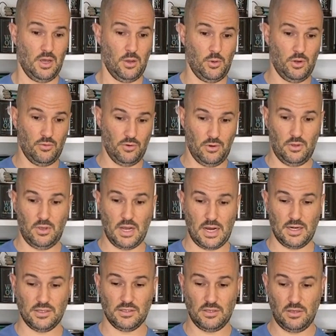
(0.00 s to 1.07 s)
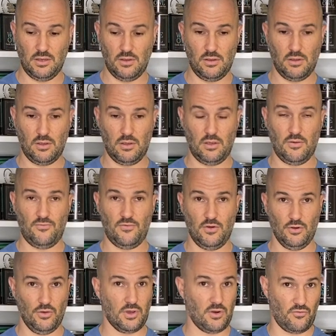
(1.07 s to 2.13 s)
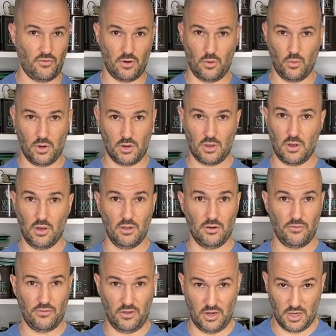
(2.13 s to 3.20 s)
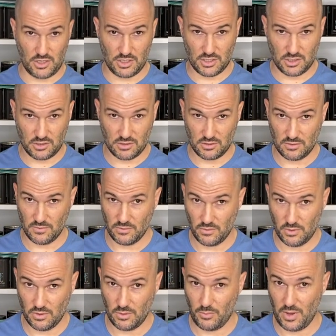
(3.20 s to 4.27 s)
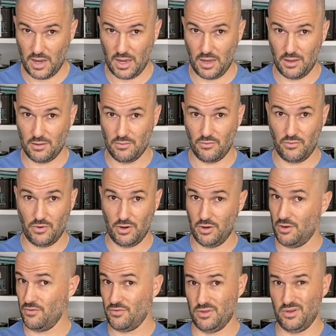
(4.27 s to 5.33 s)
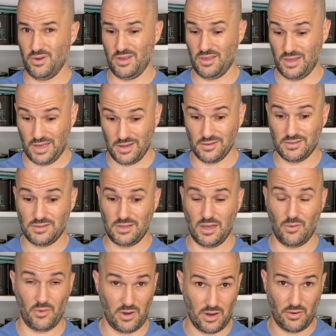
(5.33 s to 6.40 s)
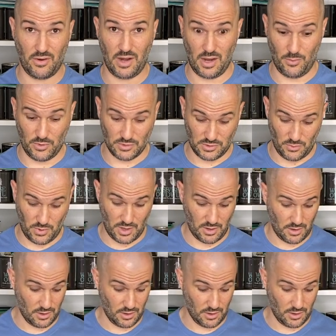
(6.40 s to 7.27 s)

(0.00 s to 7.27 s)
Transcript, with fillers: I mean, really, honestly, if you're looking for a one color finish with a paint where you don't have to do anything else, that one hour enamel is the way to